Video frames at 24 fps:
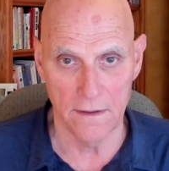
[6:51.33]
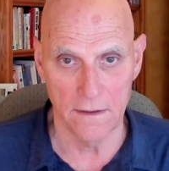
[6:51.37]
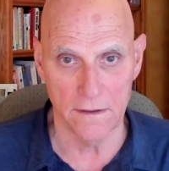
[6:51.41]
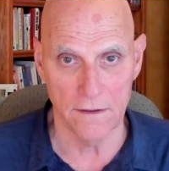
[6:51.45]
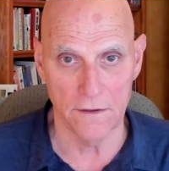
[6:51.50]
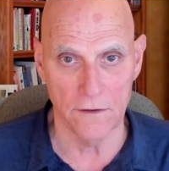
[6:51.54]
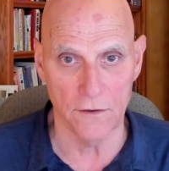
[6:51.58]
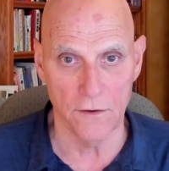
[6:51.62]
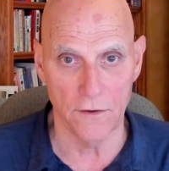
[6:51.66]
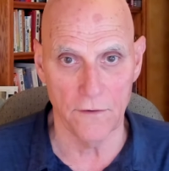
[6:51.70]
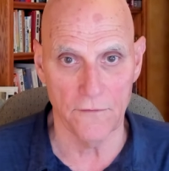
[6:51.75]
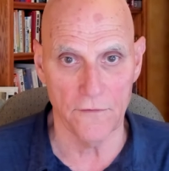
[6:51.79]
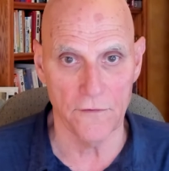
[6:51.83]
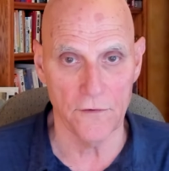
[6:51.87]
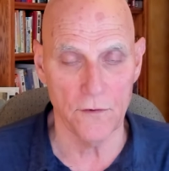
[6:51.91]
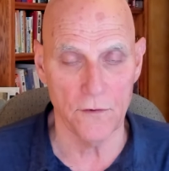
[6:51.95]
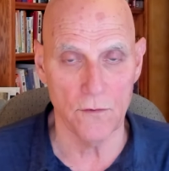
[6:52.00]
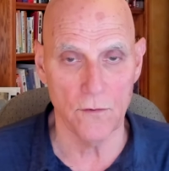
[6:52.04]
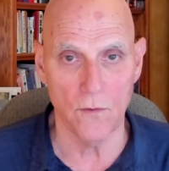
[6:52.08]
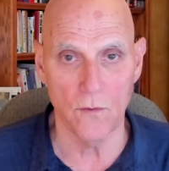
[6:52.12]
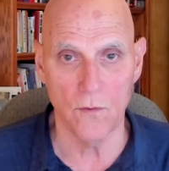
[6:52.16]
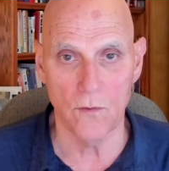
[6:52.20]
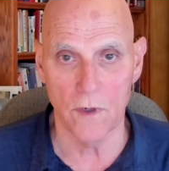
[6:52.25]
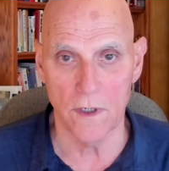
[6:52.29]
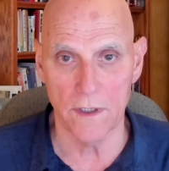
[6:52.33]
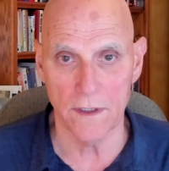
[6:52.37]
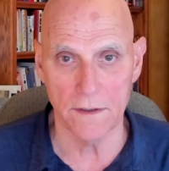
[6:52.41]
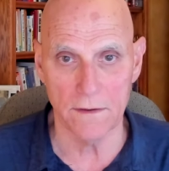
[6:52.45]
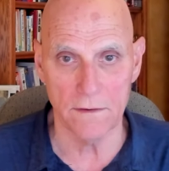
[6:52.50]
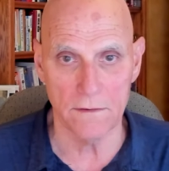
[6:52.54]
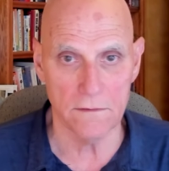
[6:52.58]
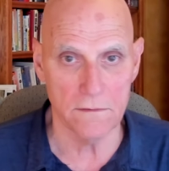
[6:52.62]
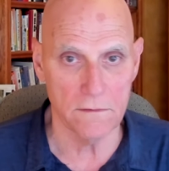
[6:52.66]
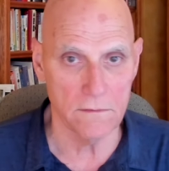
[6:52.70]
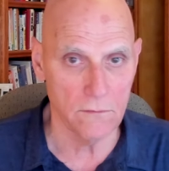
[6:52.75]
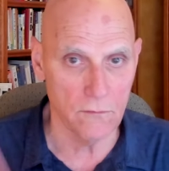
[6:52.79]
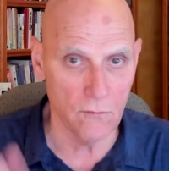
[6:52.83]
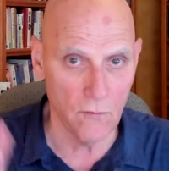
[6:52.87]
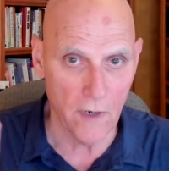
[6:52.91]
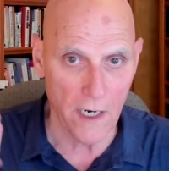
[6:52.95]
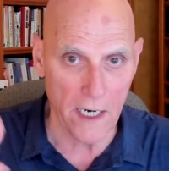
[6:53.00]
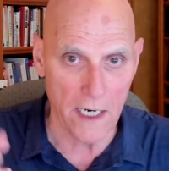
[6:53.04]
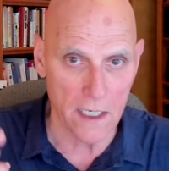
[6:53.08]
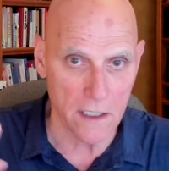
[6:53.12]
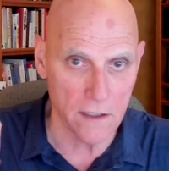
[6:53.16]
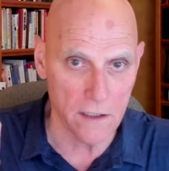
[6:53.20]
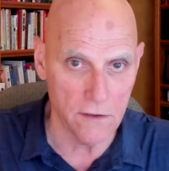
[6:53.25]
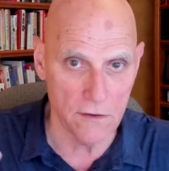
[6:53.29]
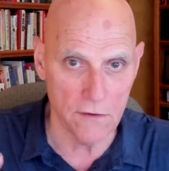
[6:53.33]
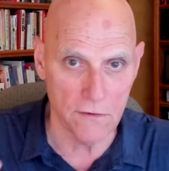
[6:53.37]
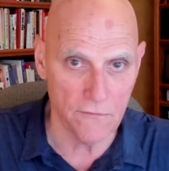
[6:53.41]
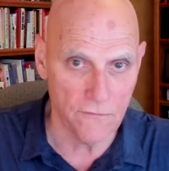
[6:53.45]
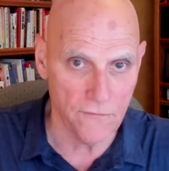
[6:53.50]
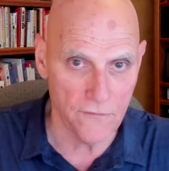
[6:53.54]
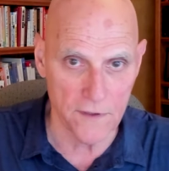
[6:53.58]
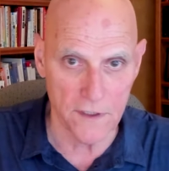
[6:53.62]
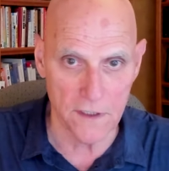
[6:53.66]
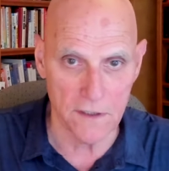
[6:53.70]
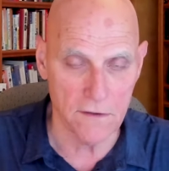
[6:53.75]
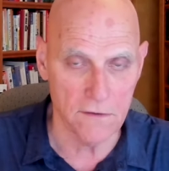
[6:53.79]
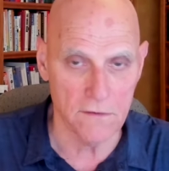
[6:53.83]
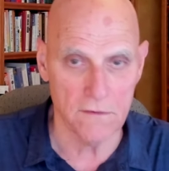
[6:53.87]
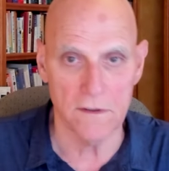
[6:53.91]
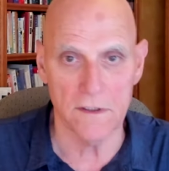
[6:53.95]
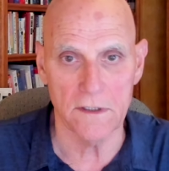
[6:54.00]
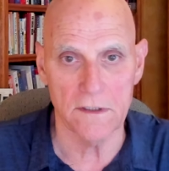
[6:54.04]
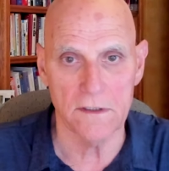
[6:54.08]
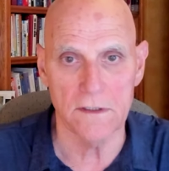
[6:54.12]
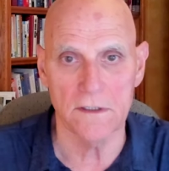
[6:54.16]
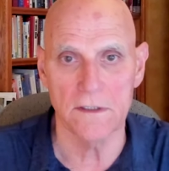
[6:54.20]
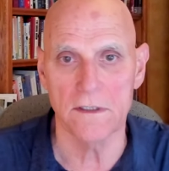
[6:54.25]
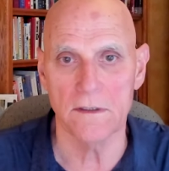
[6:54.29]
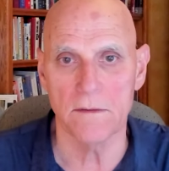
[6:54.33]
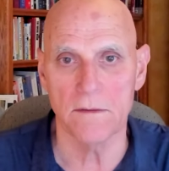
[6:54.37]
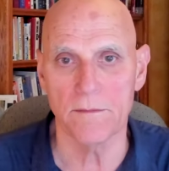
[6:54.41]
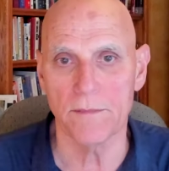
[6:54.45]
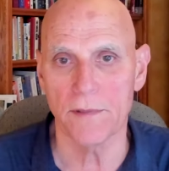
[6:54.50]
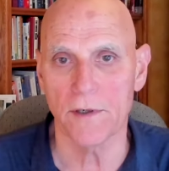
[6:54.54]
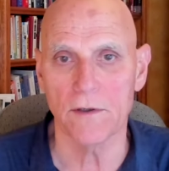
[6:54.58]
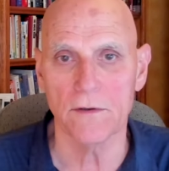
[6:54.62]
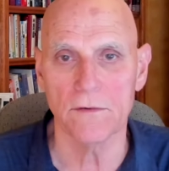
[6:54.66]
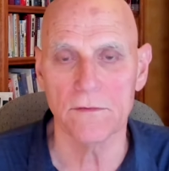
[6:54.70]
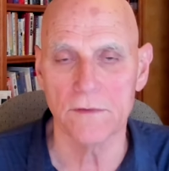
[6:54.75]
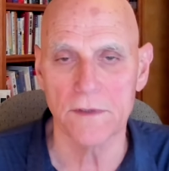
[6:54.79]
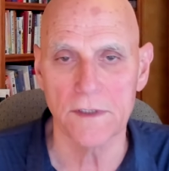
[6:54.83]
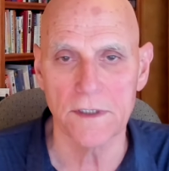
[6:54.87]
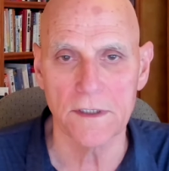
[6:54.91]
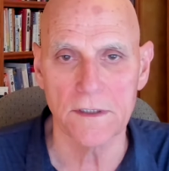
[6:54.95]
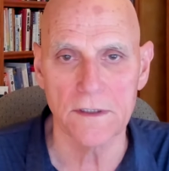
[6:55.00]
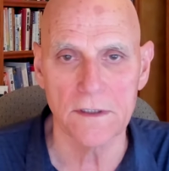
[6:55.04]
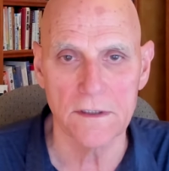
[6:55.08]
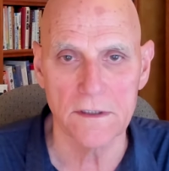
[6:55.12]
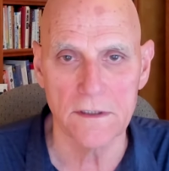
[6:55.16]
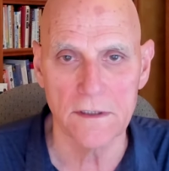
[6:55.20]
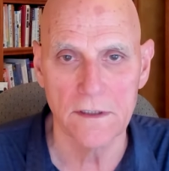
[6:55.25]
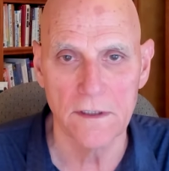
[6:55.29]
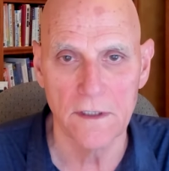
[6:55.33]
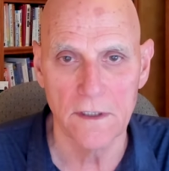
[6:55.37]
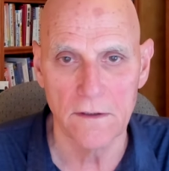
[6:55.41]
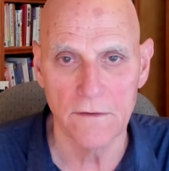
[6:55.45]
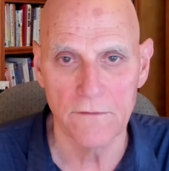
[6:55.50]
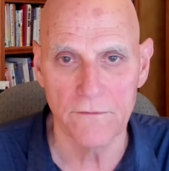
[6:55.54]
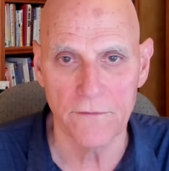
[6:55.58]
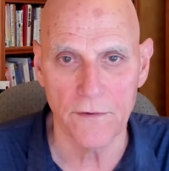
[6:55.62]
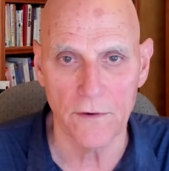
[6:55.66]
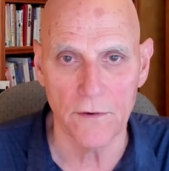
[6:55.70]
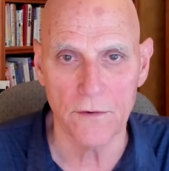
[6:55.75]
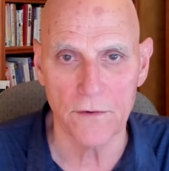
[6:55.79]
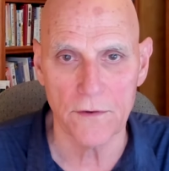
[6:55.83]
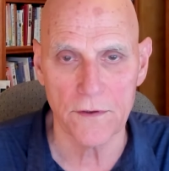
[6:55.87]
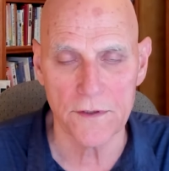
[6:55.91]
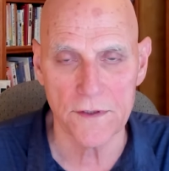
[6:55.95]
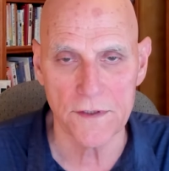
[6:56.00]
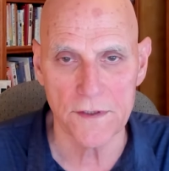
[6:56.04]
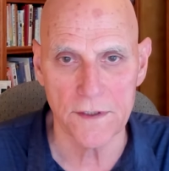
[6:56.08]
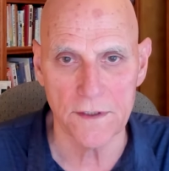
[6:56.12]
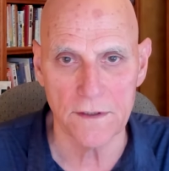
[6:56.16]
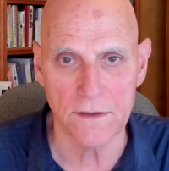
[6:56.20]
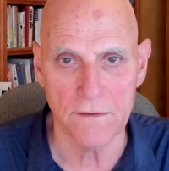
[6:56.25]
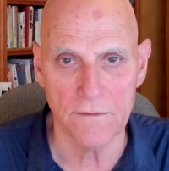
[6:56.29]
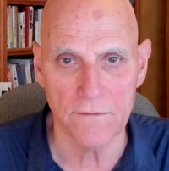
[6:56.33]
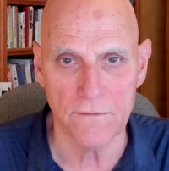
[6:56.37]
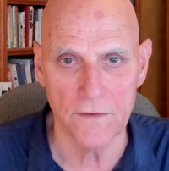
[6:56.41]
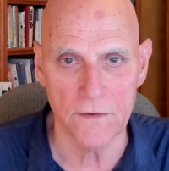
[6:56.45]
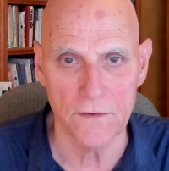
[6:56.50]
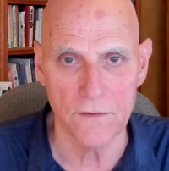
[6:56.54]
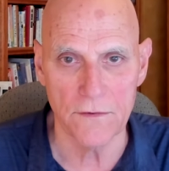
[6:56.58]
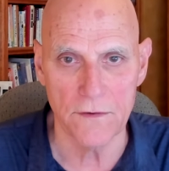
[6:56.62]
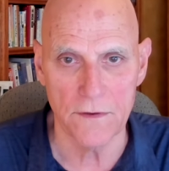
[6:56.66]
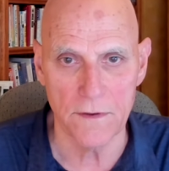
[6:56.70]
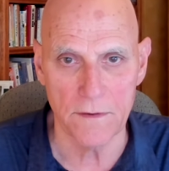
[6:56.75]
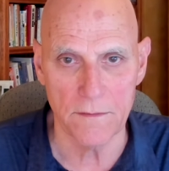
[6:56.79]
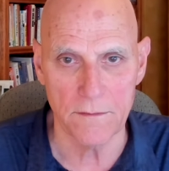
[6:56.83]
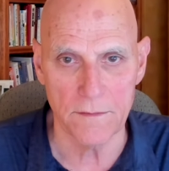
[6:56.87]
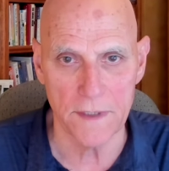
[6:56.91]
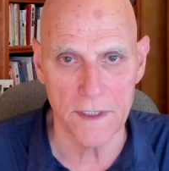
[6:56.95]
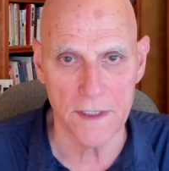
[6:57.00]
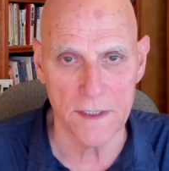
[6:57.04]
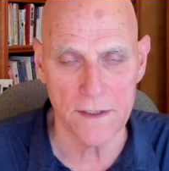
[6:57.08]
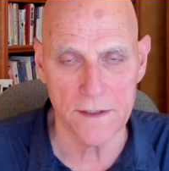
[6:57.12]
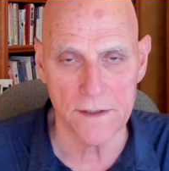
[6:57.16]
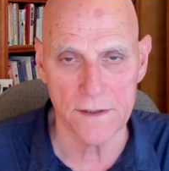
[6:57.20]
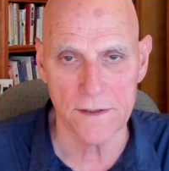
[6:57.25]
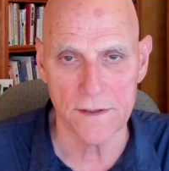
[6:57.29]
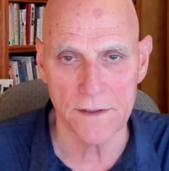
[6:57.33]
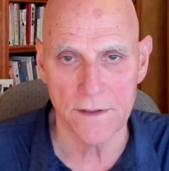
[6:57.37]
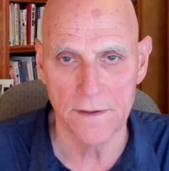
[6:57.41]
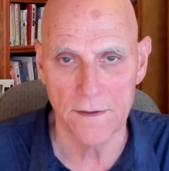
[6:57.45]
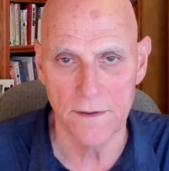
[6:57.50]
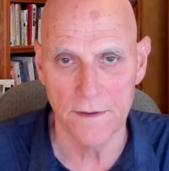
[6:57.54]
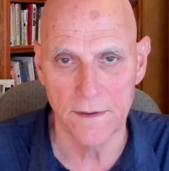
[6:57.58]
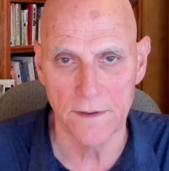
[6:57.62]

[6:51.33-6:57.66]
You know, if you want to wag your finger at the opponent folks and view them as